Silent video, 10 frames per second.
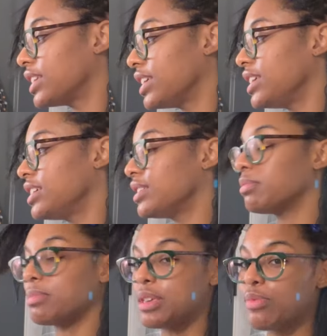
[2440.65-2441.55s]
is
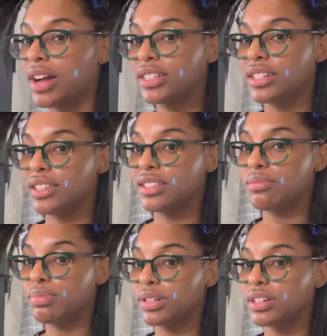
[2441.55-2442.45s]
me watching these
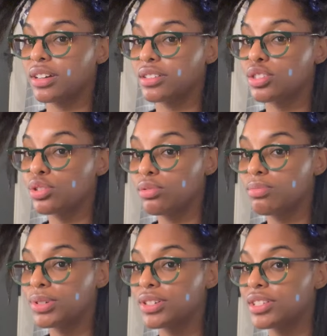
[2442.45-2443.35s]

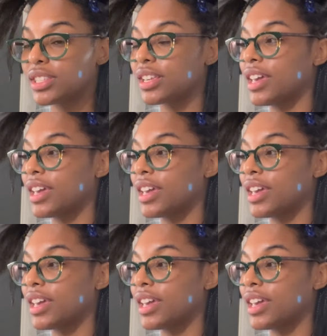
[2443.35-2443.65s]
booktubers